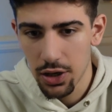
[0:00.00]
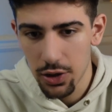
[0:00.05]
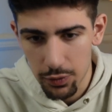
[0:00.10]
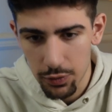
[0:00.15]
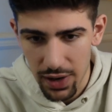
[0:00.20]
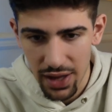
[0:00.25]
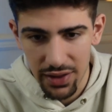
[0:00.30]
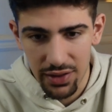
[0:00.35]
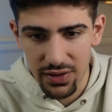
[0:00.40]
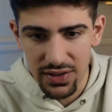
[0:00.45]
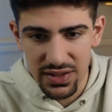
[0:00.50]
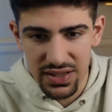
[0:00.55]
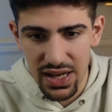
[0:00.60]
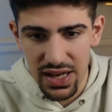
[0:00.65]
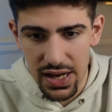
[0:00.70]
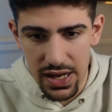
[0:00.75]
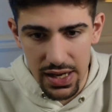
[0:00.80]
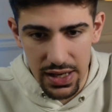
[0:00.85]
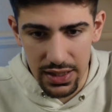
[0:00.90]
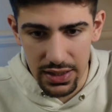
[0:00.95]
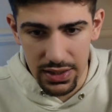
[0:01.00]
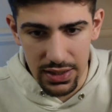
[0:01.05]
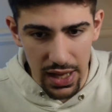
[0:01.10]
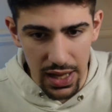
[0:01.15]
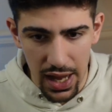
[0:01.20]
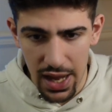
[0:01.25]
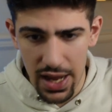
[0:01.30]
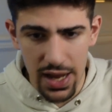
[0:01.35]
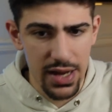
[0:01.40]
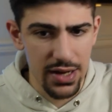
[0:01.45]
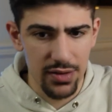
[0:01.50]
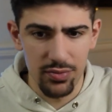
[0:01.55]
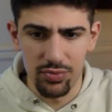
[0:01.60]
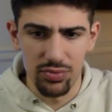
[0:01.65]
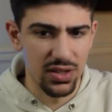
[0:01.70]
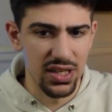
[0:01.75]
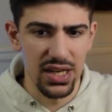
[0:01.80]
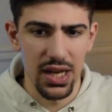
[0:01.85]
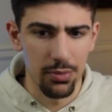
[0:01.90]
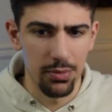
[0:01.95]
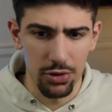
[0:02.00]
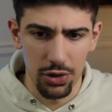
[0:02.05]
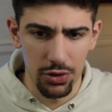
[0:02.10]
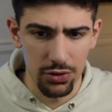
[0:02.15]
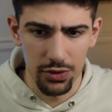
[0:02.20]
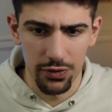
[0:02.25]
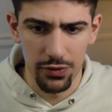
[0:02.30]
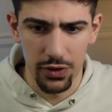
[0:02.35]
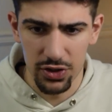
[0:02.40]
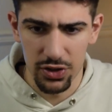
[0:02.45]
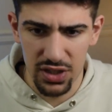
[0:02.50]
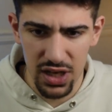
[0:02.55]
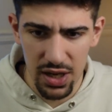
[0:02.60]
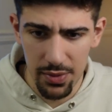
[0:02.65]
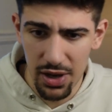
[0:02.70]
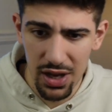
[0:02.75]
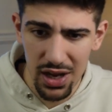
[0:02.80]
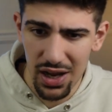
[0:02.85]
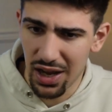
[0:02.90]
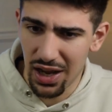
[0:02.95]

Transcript: rather than saying, hey, DM closer first name,